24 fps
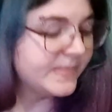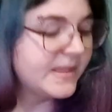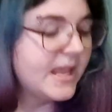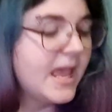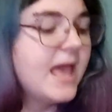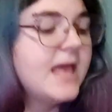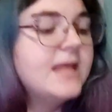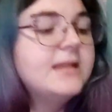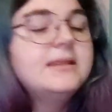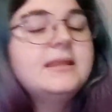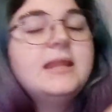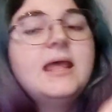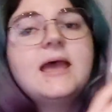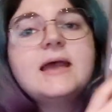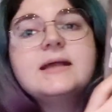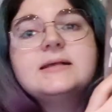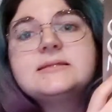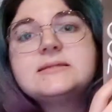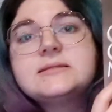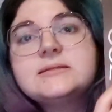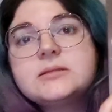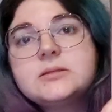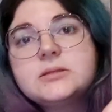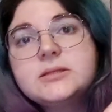And
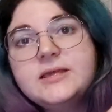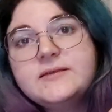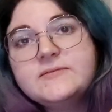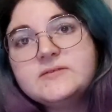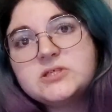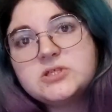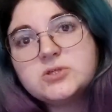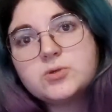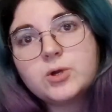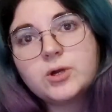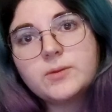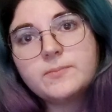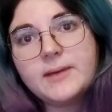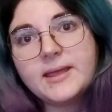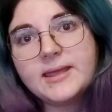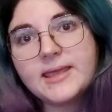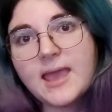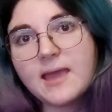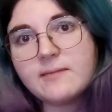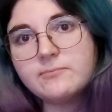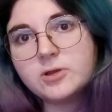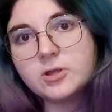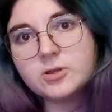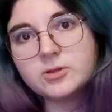next, Leaf Storm by
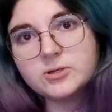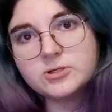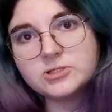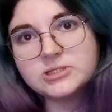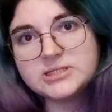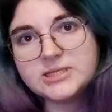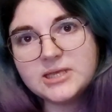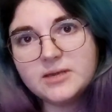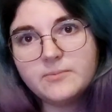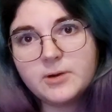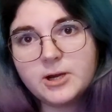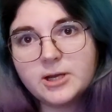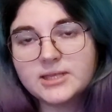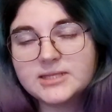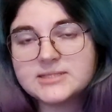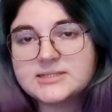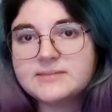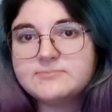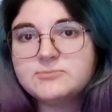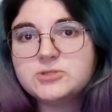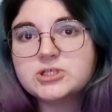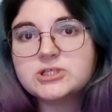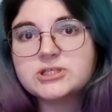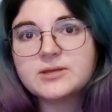Gabriel Garcia Marquez.
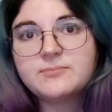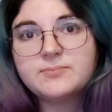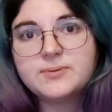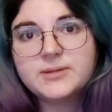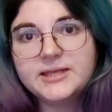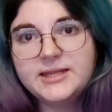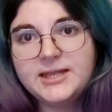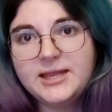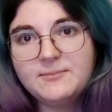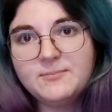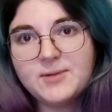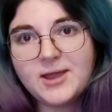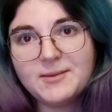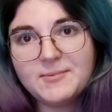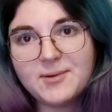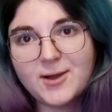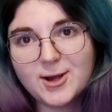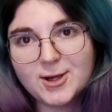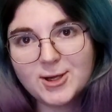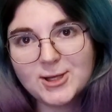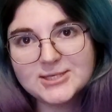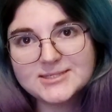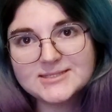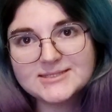I'm just completing my
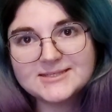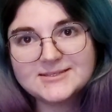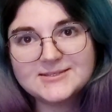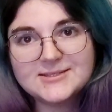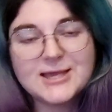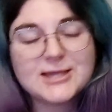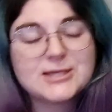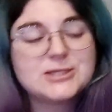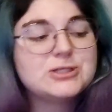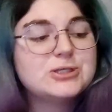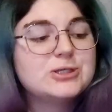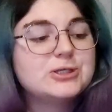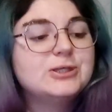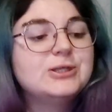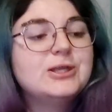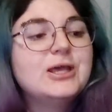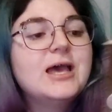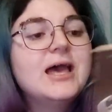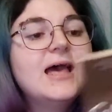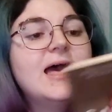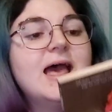Marquez collection.